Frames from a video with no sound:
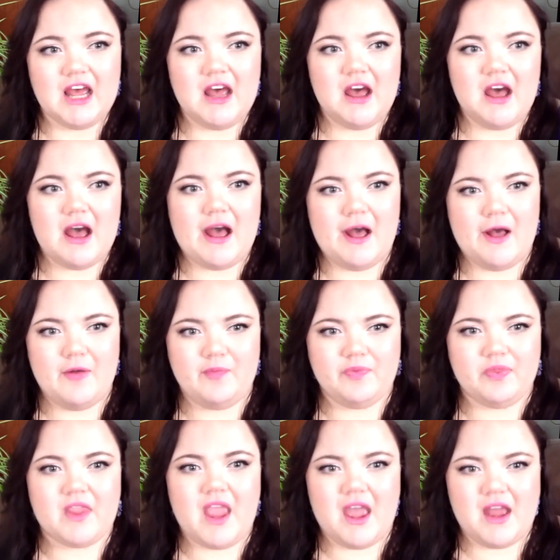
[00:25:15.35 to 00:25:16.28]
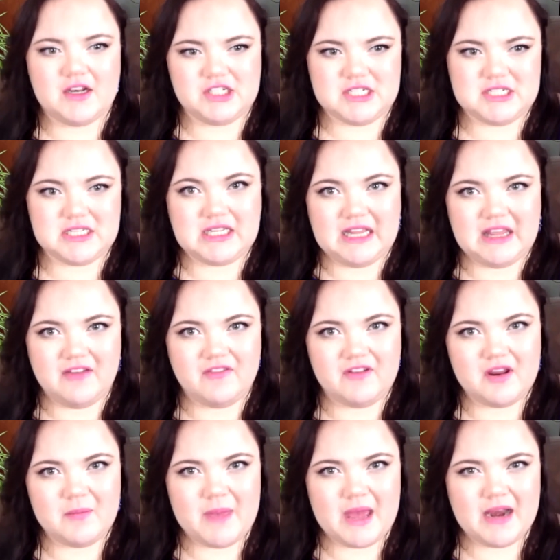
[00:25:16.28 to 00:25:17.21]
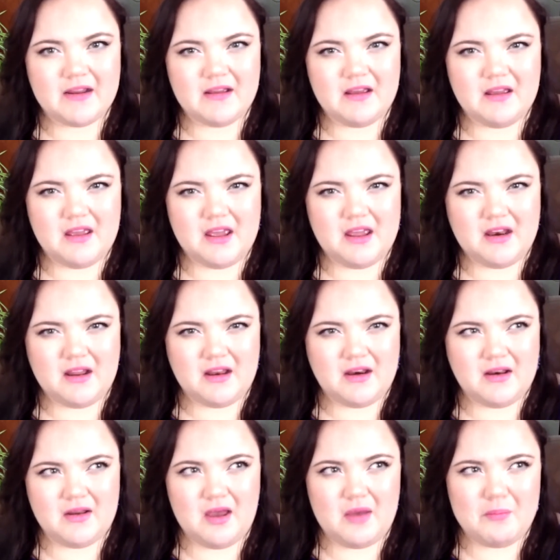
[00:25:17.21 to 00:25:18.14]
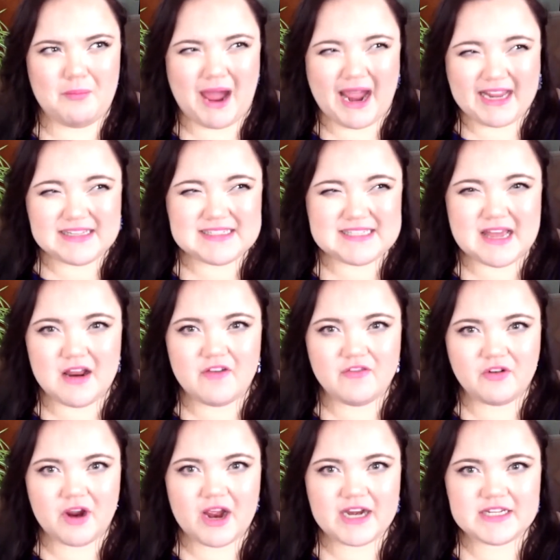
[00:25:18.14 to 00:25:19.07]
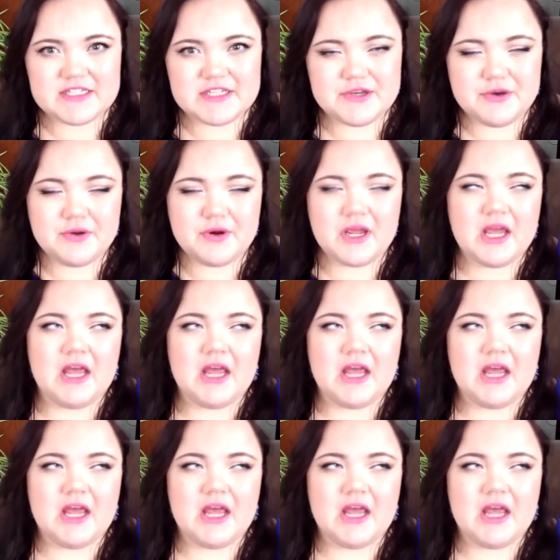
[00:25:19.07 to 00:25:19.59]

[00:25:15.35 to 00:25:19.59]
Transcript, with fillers: um, and just live in a, in a mindset of gratitude.